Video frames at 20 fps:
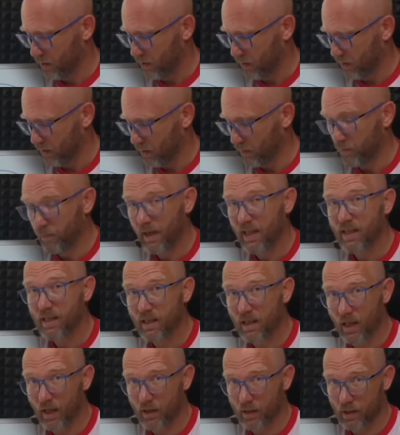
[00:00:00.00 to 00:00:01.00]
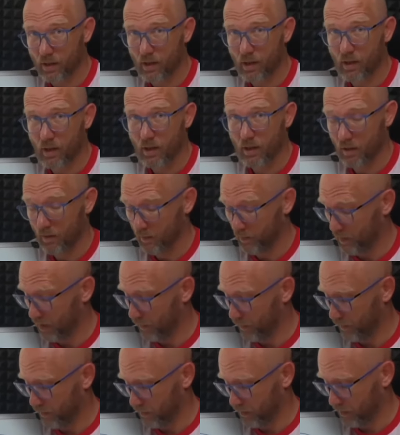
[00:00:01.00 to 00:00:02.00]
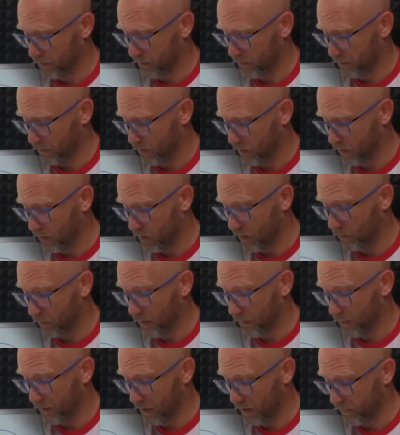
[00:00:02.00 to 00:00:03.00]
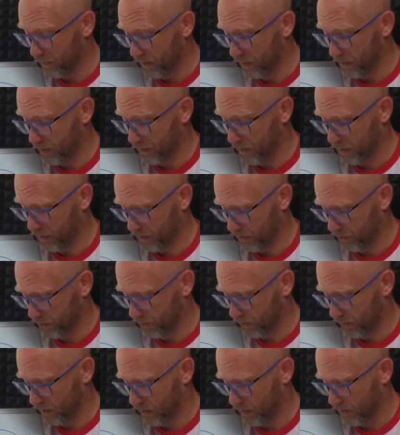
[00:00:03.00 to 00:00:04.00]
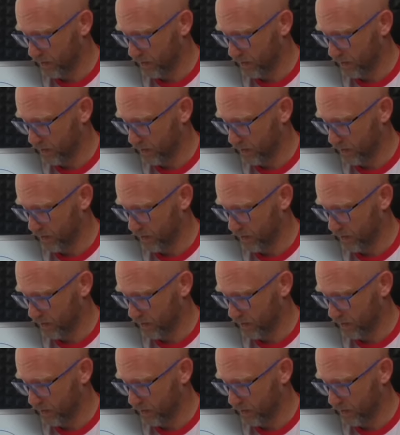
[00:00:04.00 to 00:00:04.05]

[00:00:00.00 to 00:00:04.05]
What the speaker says: the business people, or people in business actually,